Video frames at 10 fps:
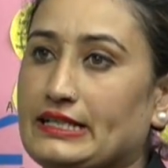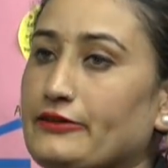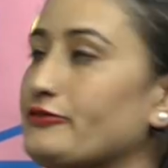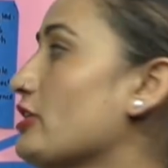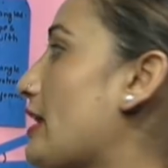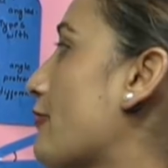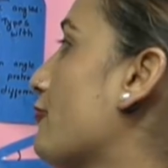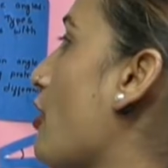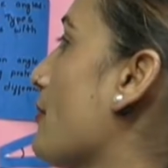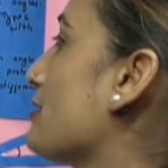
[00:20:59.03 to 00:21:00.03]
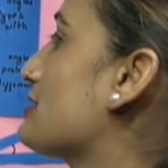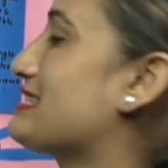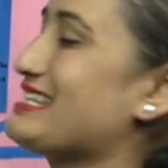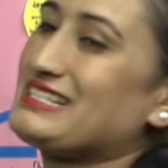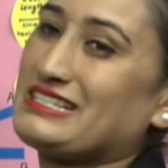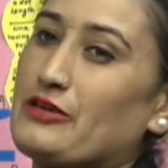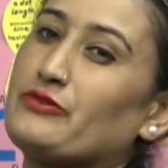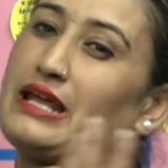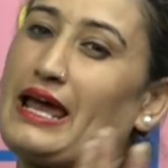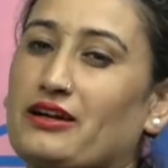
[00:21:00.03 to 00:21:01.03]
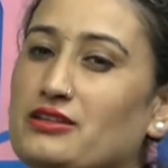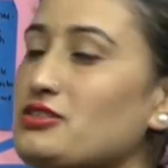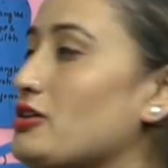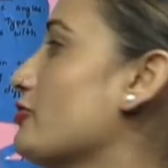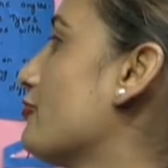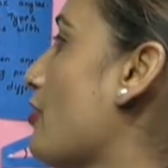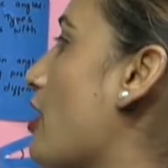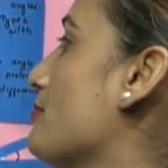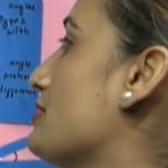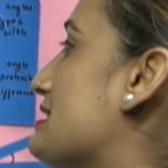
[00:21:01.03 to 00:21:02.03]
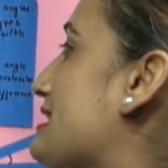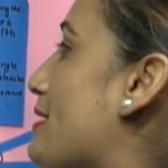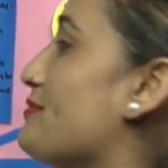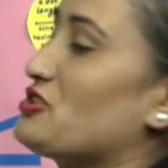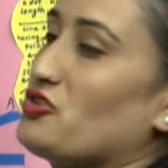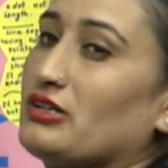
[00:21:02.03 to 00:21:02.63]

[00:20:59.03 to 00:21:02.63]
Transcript: If there are forming 6-7 angles also from the same straight